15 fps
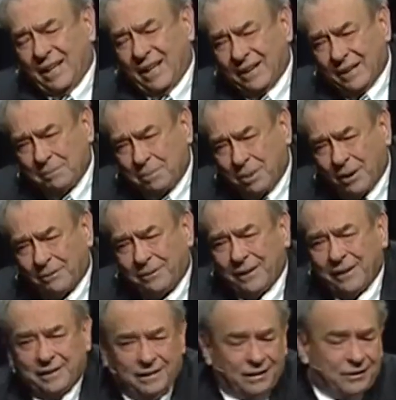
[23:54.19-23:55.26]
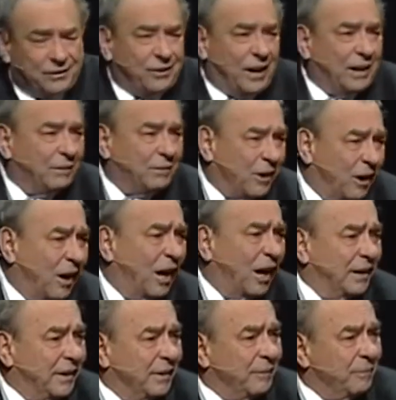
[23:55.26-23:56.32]
and the perfect Son of
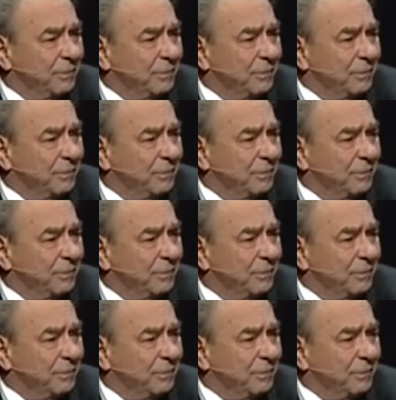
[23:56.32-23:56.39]
God